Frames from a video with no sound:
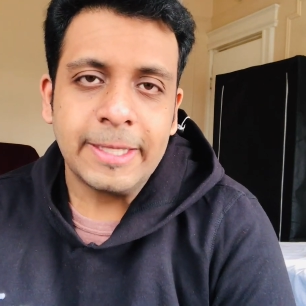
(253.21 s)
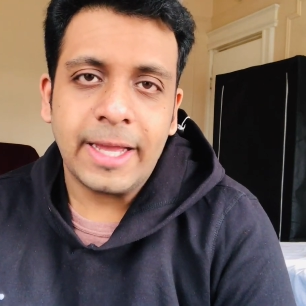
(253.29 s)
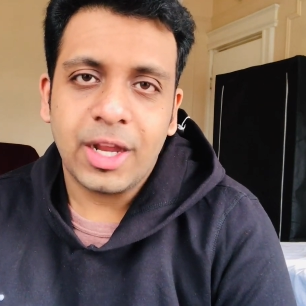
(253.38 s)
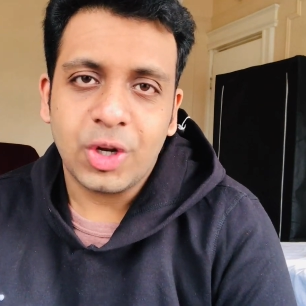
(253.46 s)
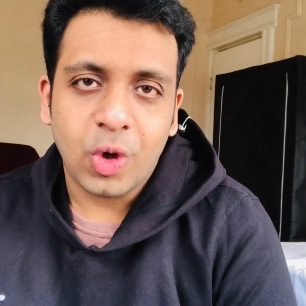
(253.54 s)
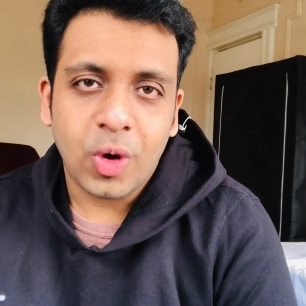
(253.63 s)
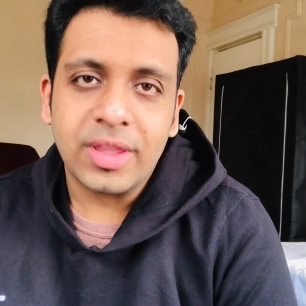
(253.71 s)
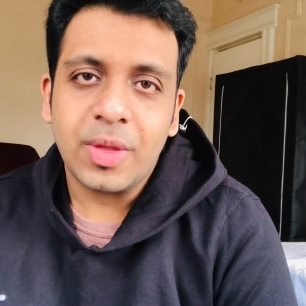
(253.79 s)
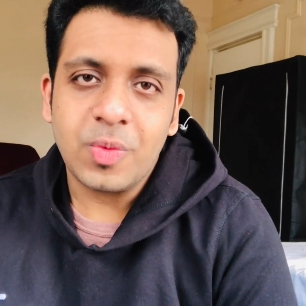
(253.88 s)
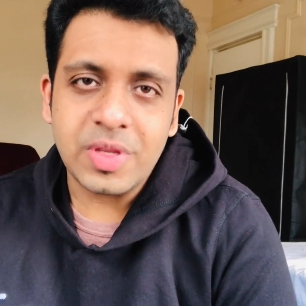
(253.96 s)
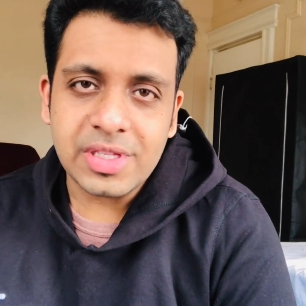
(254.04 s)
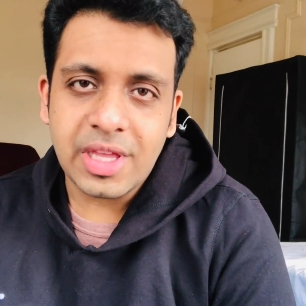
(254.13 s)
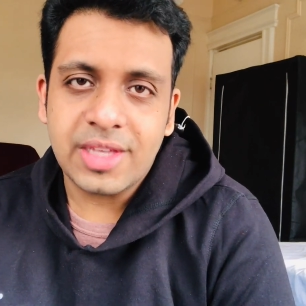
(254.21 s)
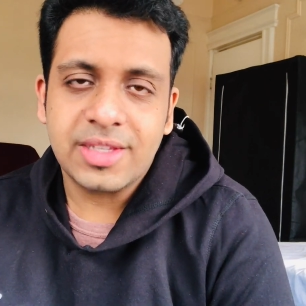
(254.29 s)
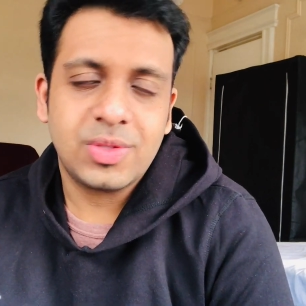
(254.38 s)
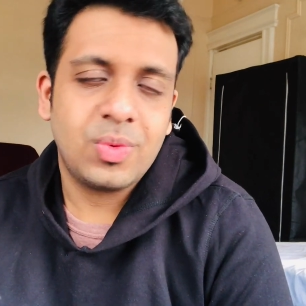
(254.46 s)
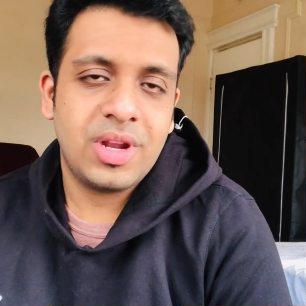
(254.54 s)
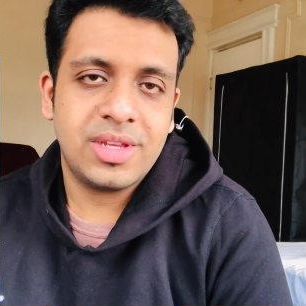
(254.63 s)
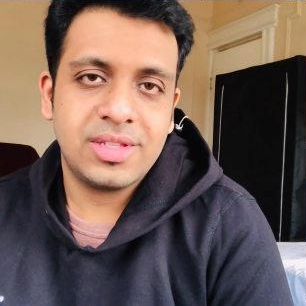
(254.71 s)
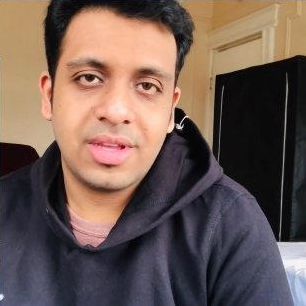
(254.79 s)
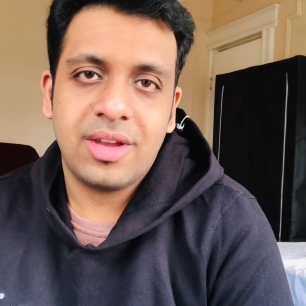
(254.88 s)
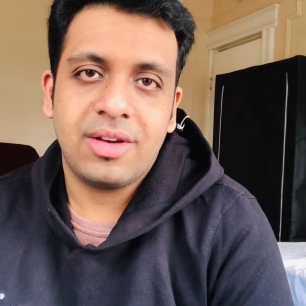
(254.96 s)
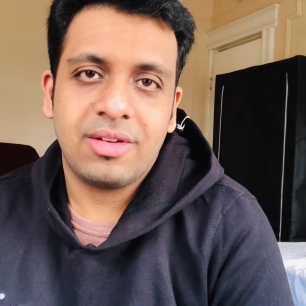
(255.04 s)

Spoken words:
and got their visas as well as their